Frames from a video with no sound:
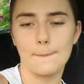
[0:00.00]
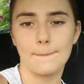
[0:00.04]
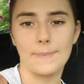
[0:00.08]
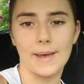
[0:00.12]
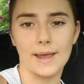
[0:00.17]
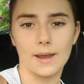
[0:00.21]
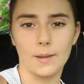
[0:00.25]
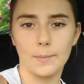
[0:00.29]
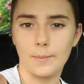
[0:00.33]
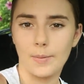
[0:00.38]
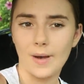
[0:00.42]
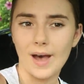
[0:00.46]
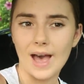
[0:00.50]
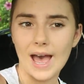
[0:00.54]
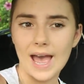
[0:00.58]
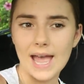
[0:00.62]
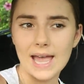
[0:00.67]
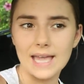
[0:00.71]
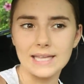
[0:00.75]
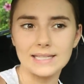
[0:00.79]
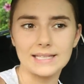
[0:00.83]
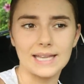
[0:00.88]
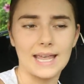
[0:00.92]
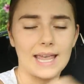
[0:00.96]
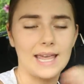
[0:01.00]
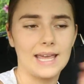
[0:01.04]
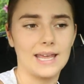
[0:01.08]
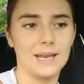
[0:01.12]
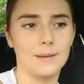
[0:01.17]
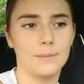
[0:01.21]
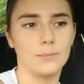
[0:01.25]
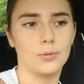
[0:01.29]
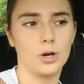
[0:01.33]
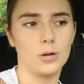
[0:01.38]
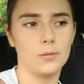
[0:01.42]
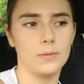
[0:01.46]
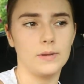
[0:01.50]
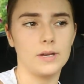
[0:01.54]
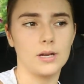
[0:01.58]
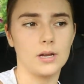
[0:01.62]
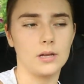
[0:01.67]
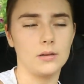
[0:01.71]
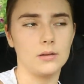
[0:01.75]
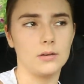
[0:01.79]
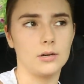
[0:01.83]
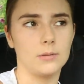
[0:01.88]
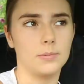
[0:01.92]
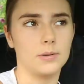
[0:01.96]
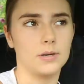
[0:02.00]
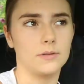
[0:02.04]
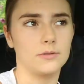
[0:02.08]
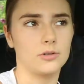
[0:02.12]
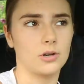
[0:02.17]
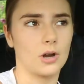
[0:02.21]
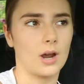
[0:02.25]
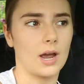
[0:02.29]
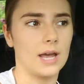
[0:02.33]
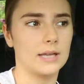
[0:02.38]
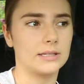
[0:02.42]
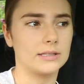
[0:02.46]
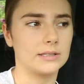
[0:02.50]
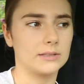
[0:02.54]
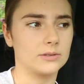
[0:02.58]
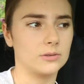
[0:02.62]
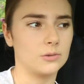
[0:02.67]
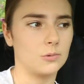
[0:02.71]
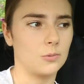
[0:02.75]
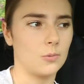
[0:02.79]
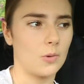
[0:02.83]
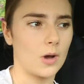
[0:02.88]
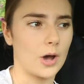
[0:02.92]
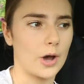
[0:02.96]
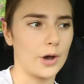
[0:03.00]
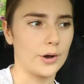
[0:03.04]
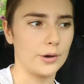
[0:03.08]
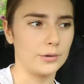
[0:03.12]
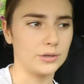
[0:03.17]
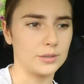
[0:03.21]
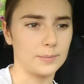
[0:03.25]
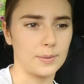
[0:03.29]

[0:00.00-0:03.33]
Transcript: back and buys and probably a little bit of tries as well.